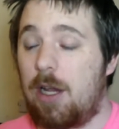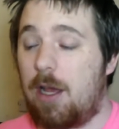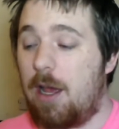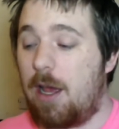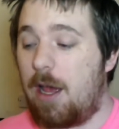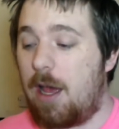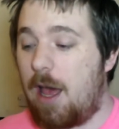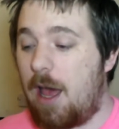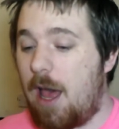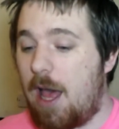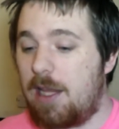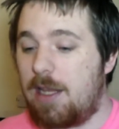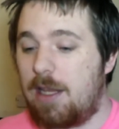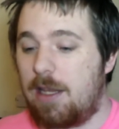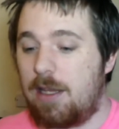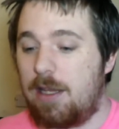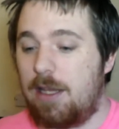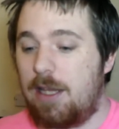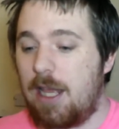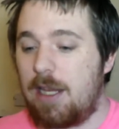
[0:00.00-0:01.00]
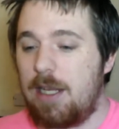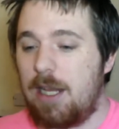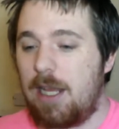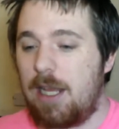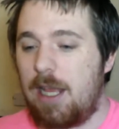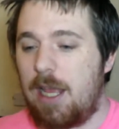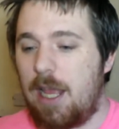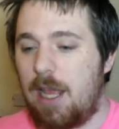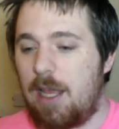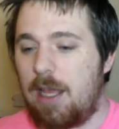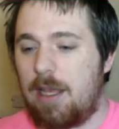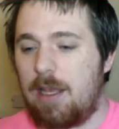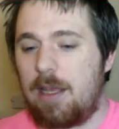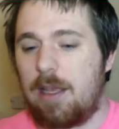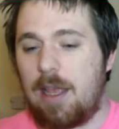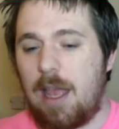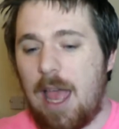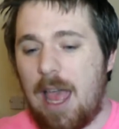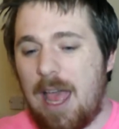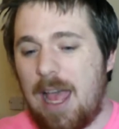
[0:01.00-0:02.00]
I
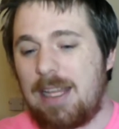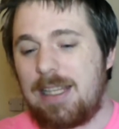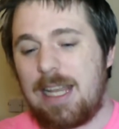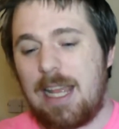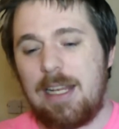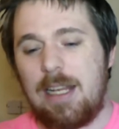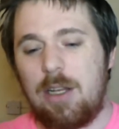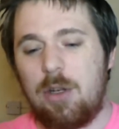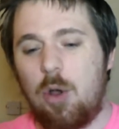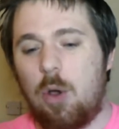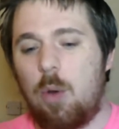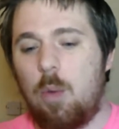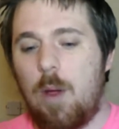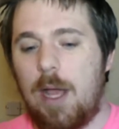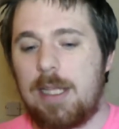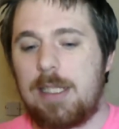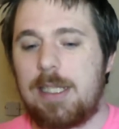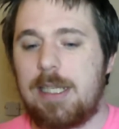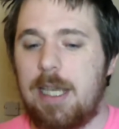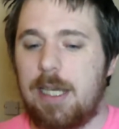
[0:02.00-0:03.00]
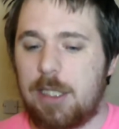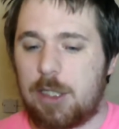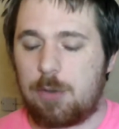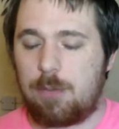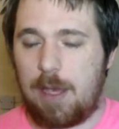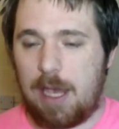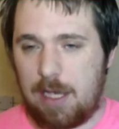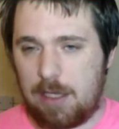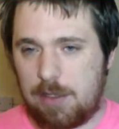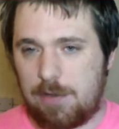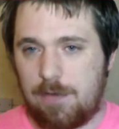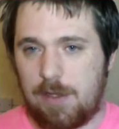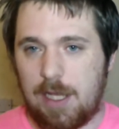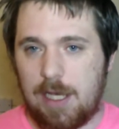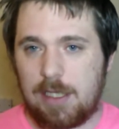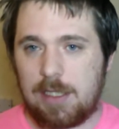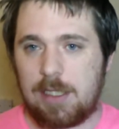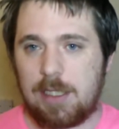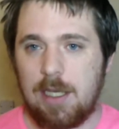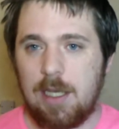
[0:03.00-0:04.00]
didn't know what to expect for
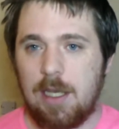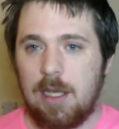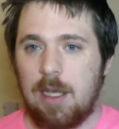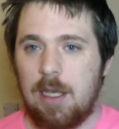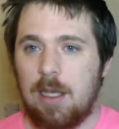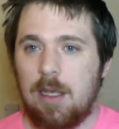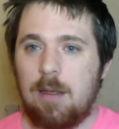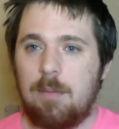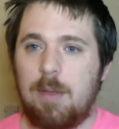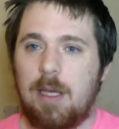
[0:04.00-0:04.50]
this,